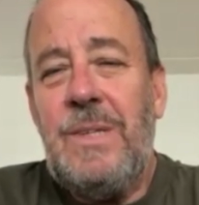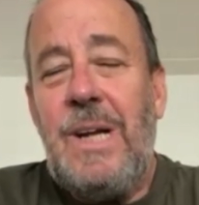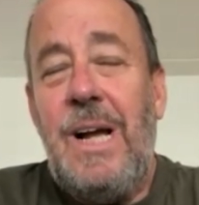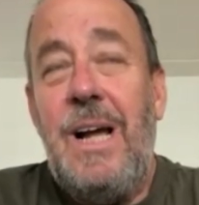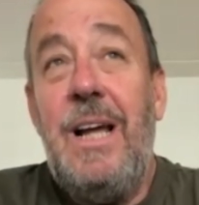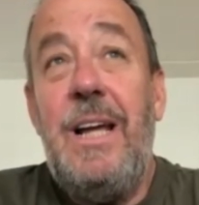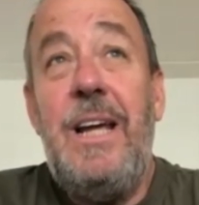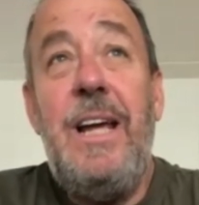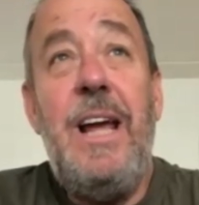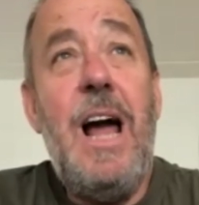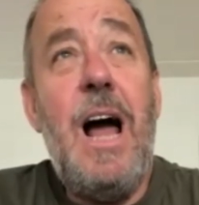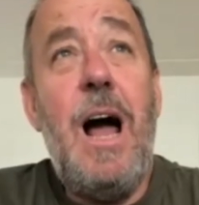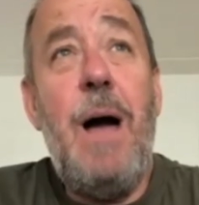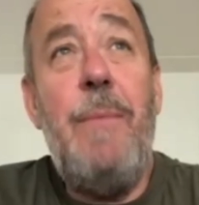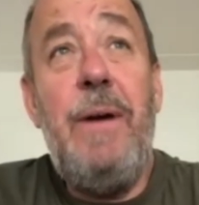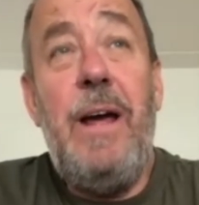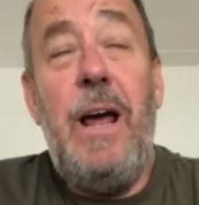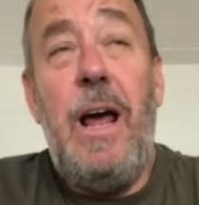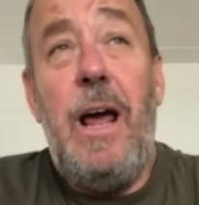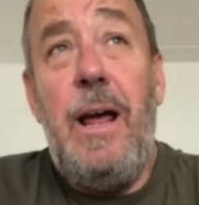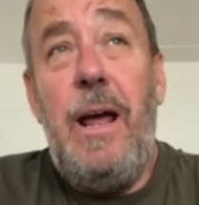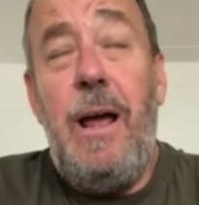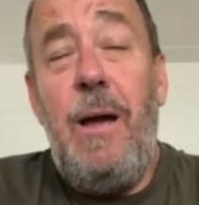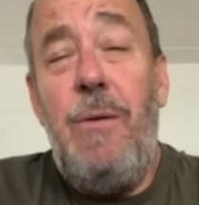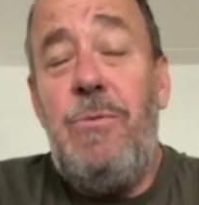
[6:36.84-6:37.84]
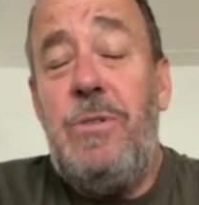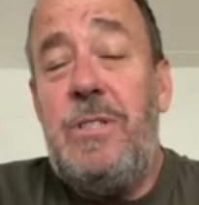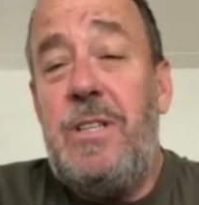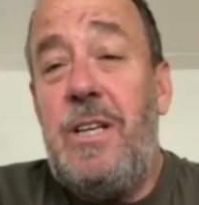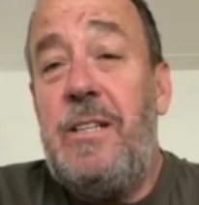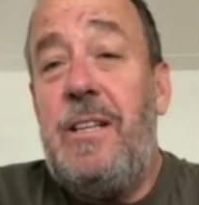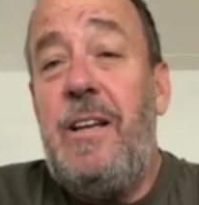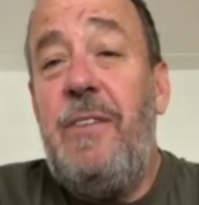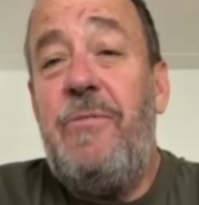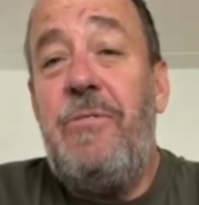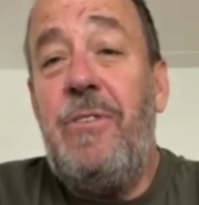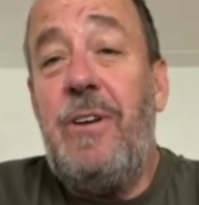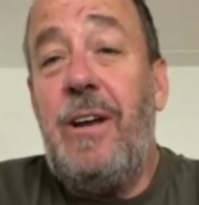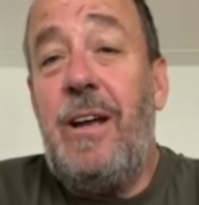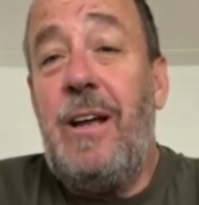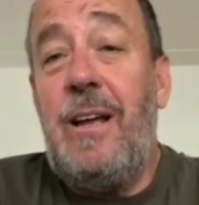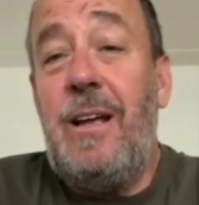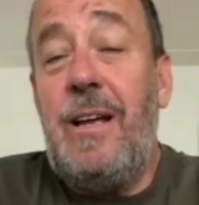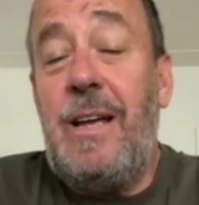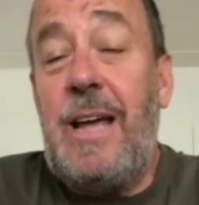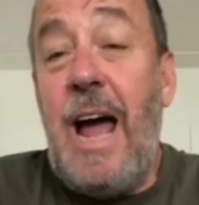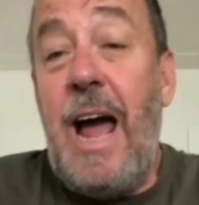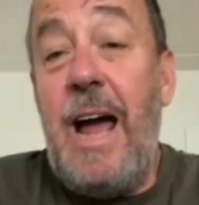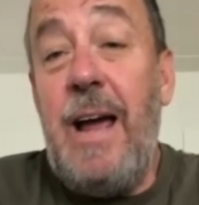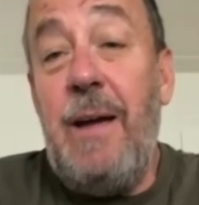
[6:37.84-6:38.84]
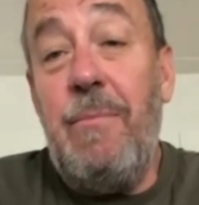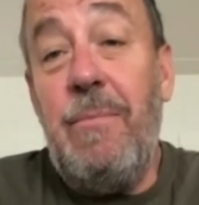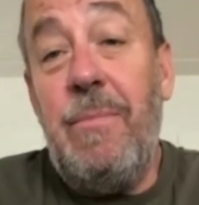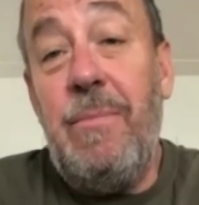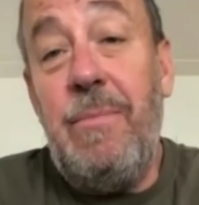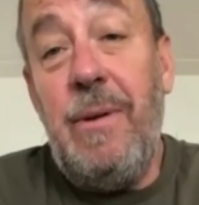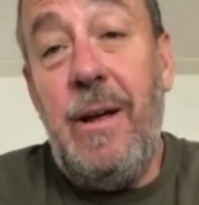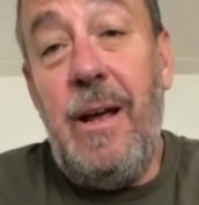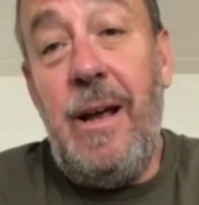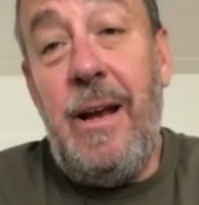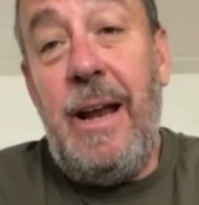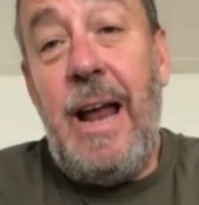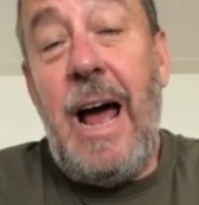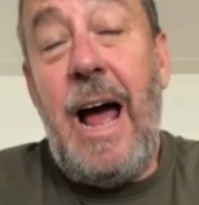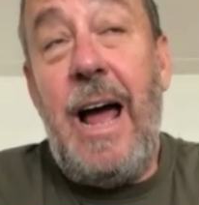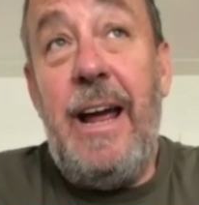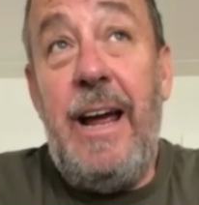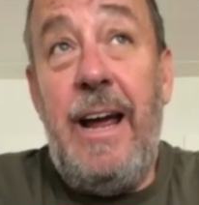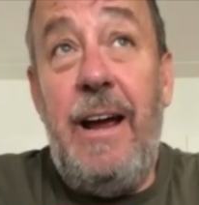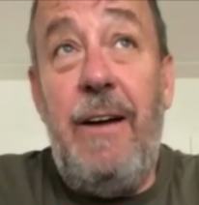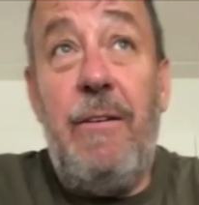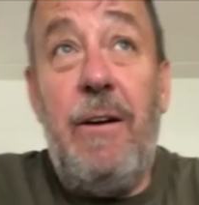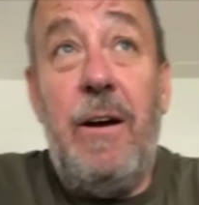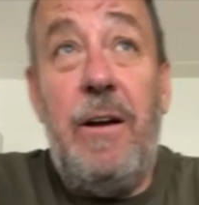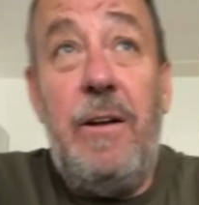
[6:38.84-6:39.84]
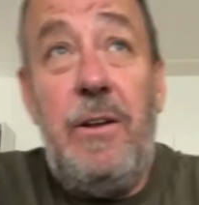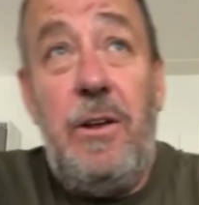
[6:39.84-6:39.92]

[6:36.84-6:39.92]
yeah, I mean, it was a different game in that era.